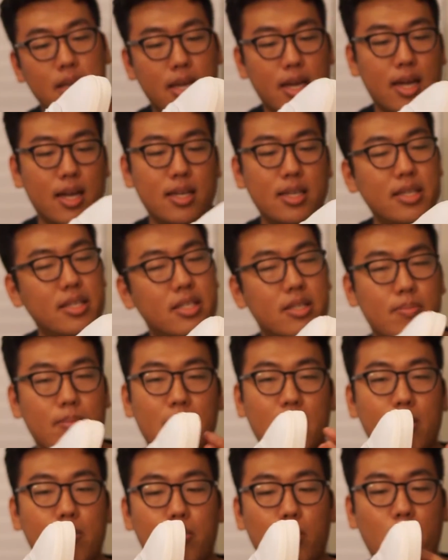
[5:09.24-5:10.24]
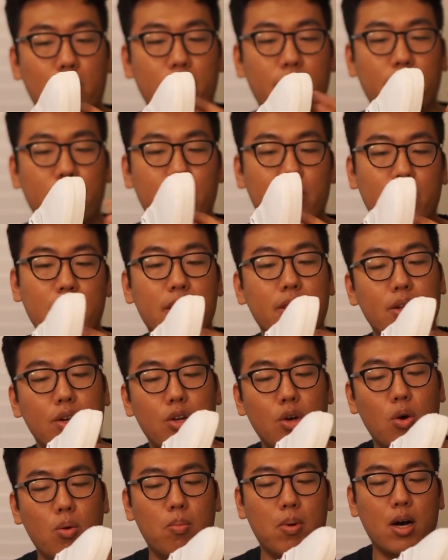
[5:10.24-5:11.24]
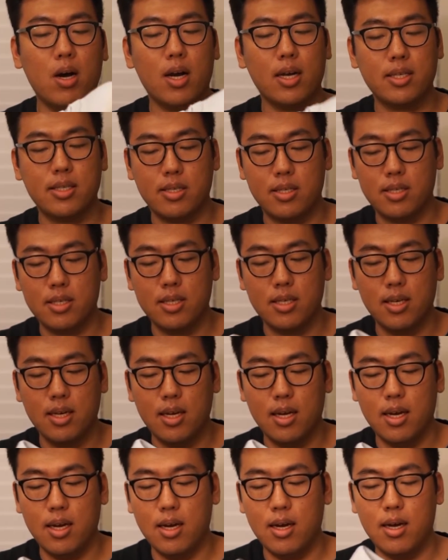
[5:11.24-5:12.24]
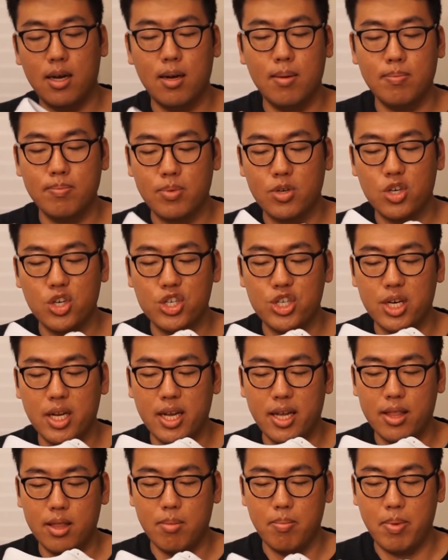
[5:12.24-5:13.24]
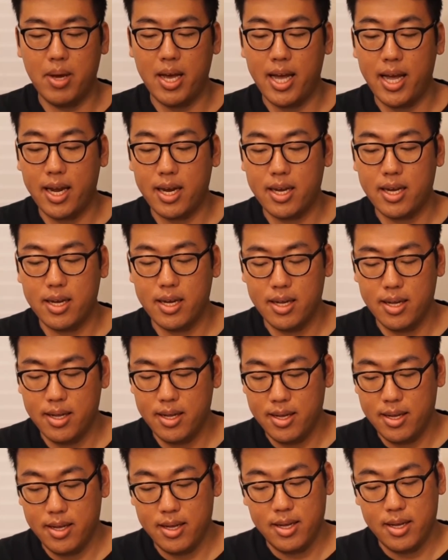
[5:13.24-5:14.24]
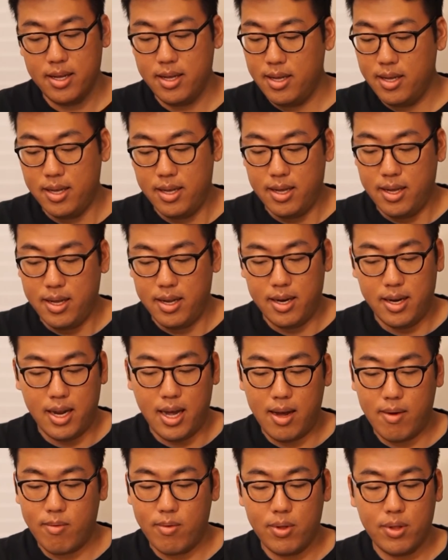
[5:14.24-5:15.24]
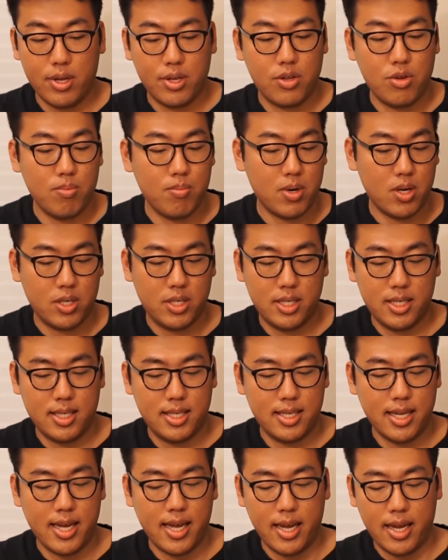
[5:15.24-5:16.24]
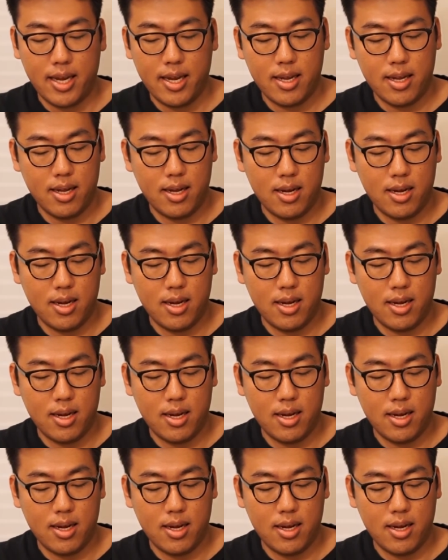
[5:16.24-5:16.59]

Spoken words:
You got a decent amount of board feel in the toe box, cushioning in the back. Not really too much to say.